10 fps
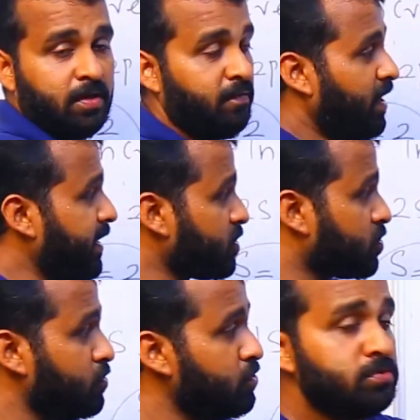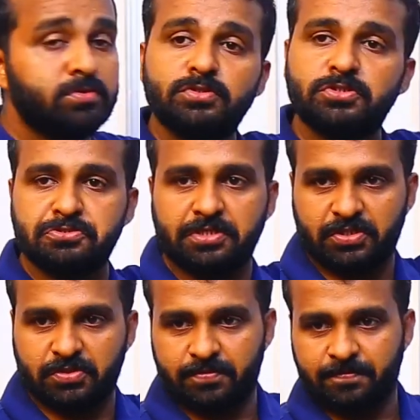1s2,
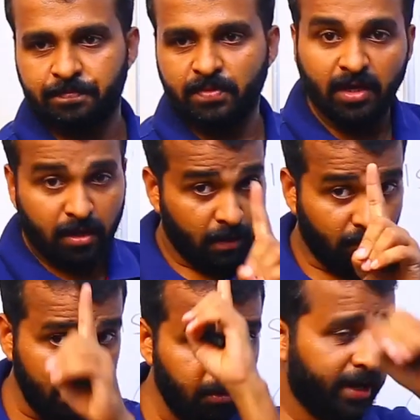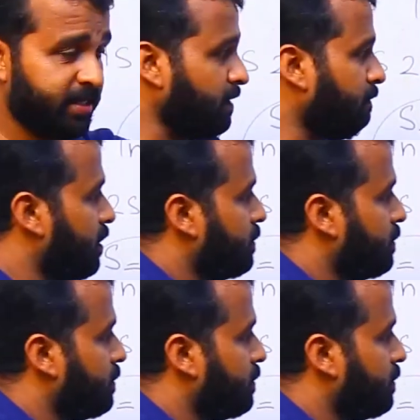2s2. One more example.